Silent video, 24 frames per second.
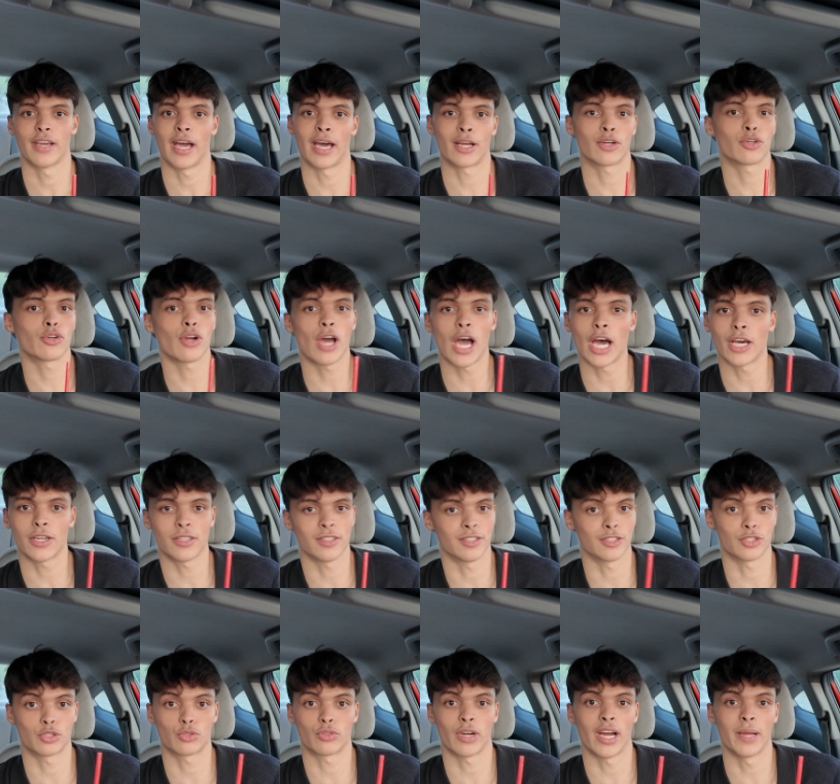I don't know how to
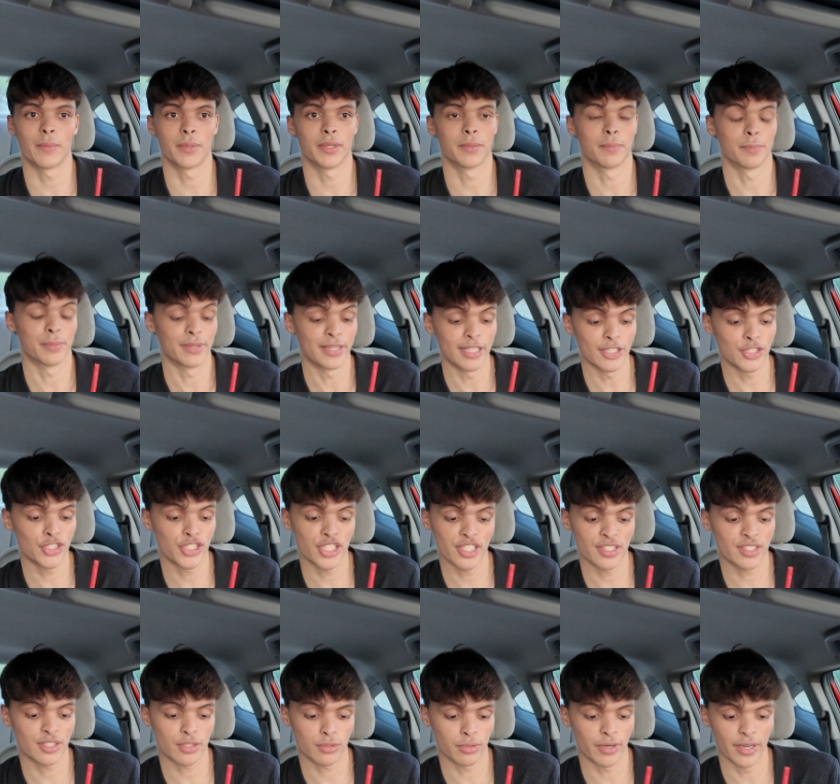describe it, but this
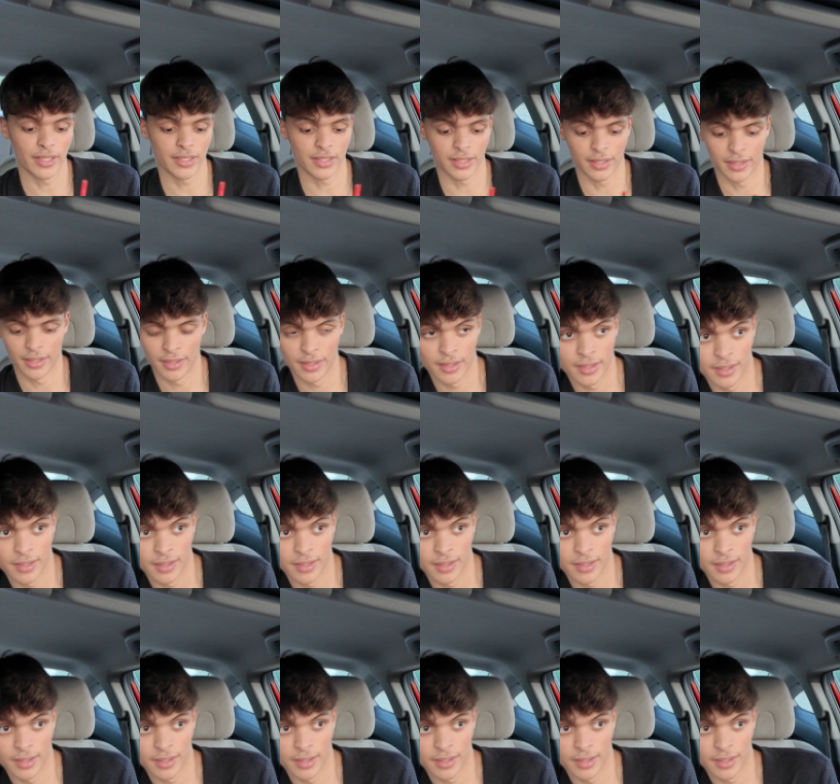shit's crazy.